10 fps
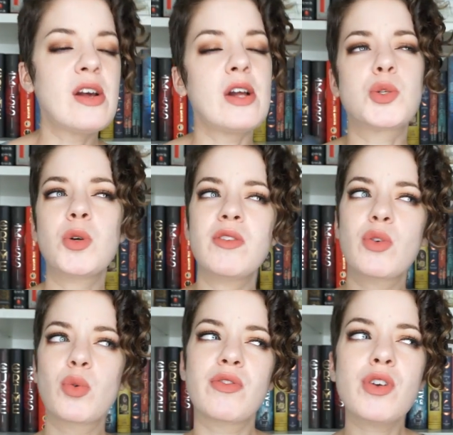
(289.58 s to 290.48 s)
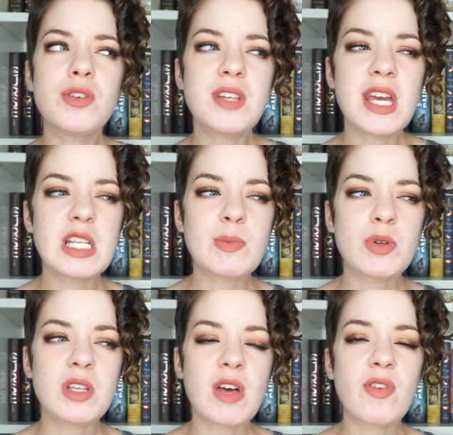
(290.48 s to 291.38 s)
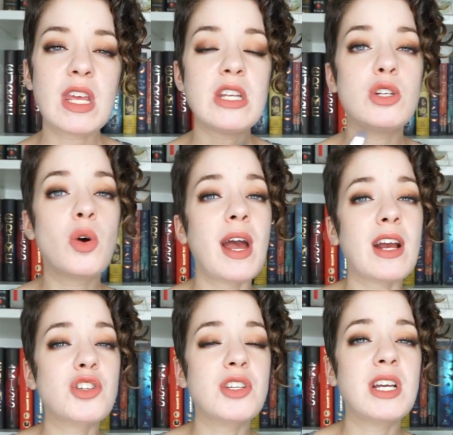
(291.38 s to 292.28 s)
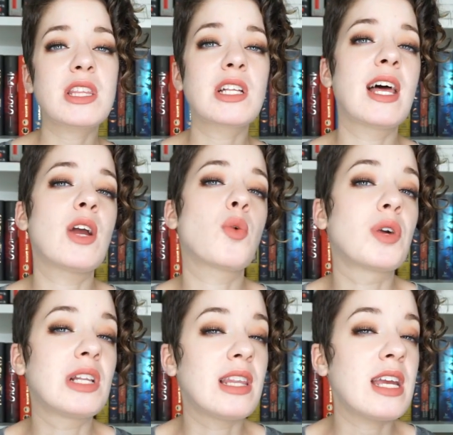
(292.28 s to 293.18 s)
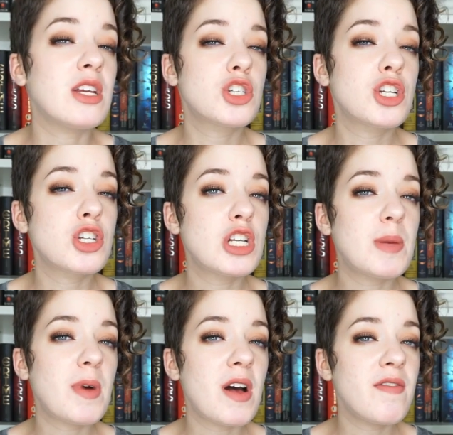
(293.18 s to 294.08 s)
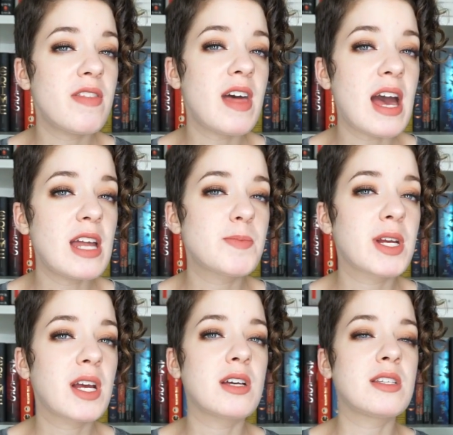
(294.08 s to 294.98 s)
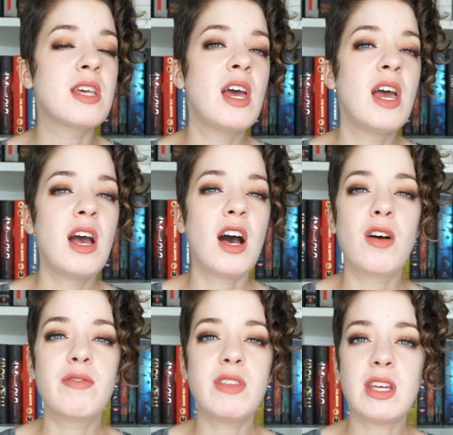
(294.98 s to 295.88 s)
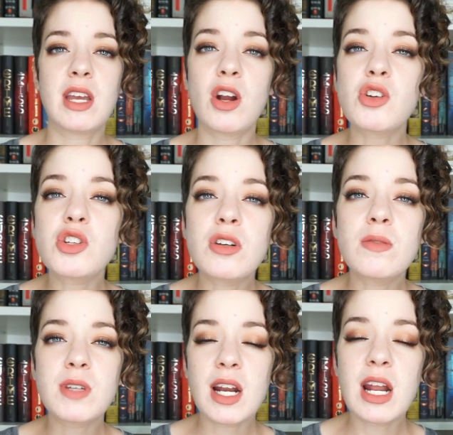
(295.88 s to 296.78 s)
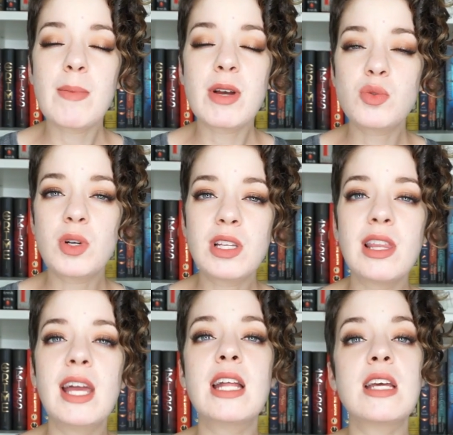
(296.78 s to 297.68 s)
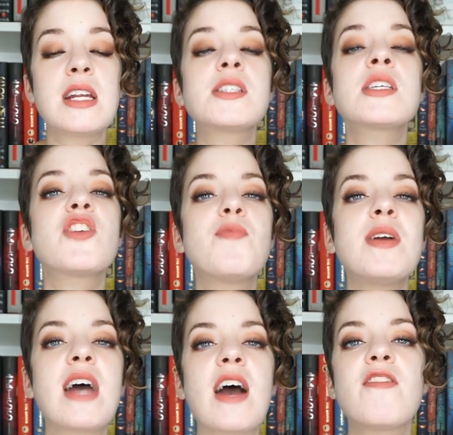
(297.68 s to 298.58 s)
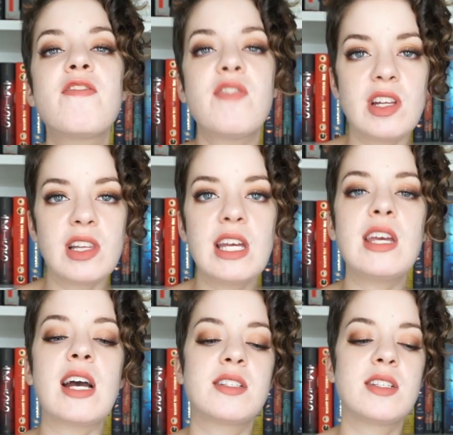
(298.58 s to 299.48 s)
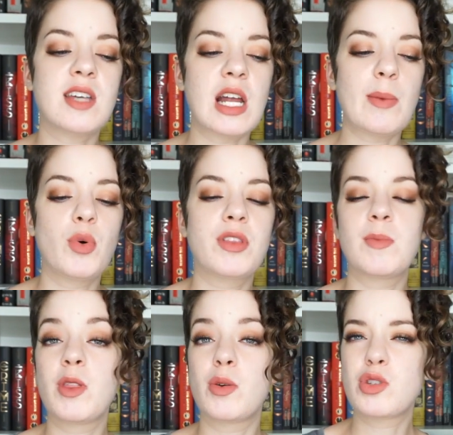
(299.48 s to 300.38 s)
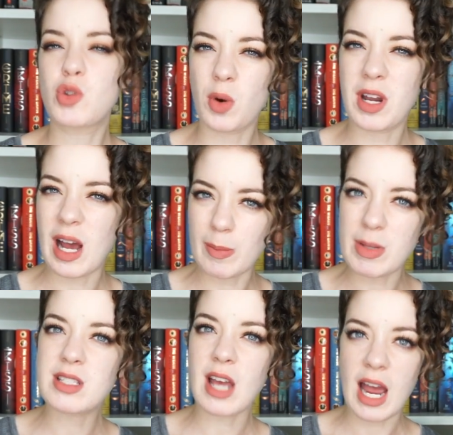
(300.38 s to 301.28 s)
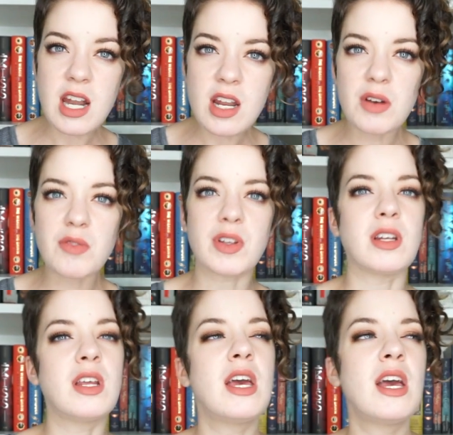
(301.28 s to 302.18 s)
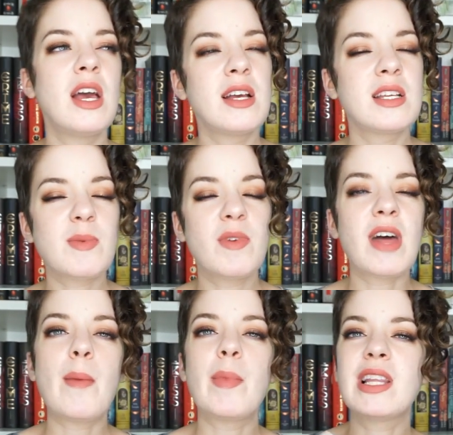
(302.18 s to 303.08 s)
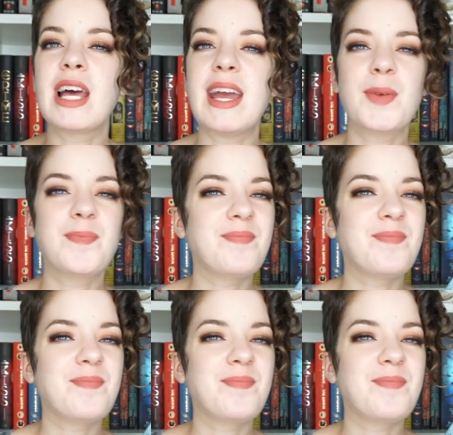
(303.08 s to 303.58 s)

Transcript: It's sort of a reverse Hades and Persephone, and you don't actually get the like relationship of that, because of the character dynamics, really. Like, it doesn't give me that feeling. Yes, it's set up with some of those story elements, kind of, and some of that, but, like,